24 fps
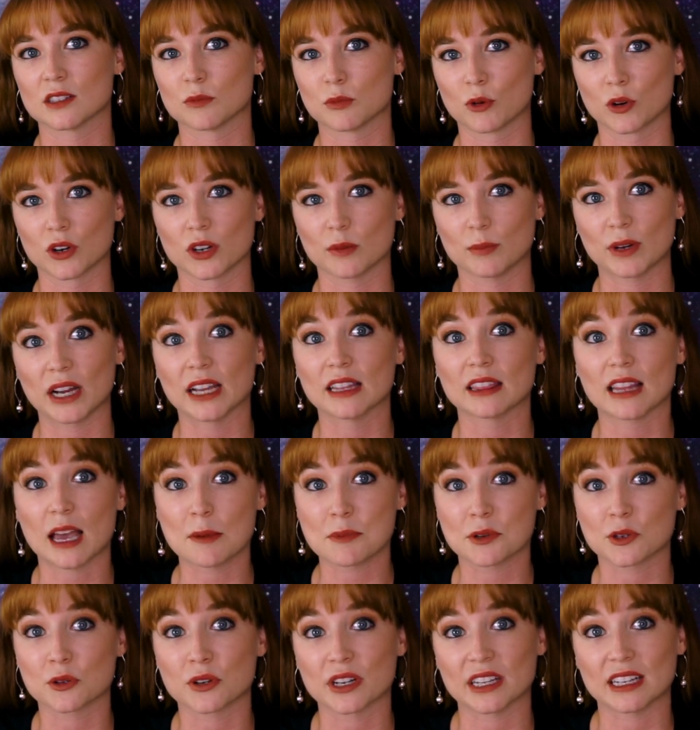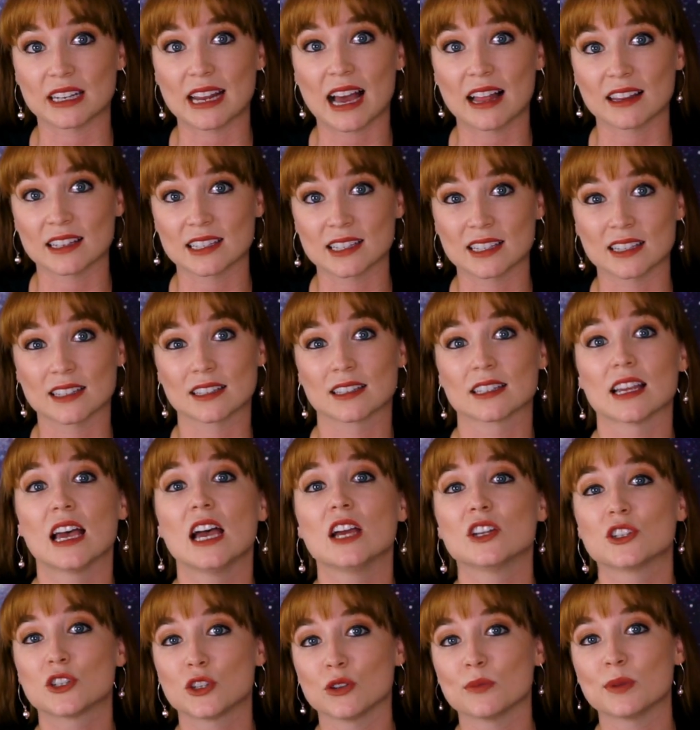supported by laboratory analysis
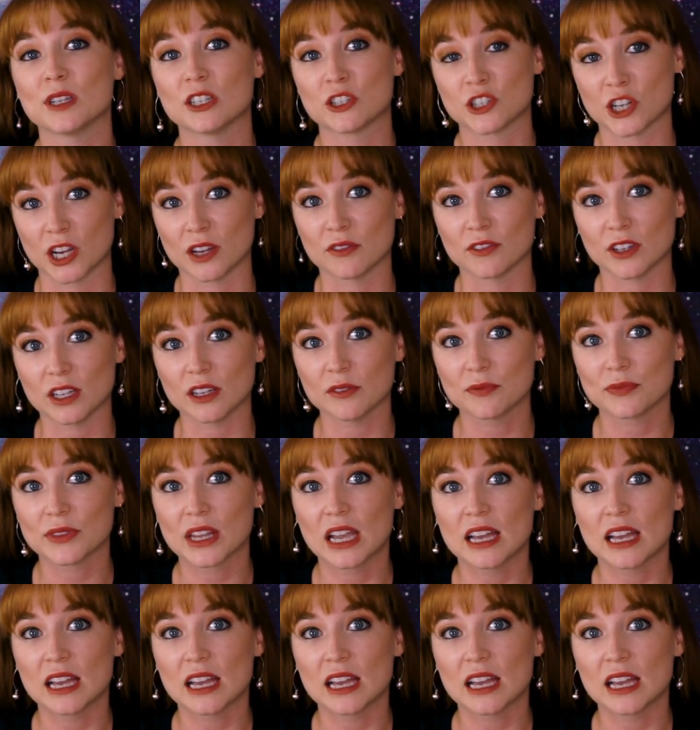to be Chaffee,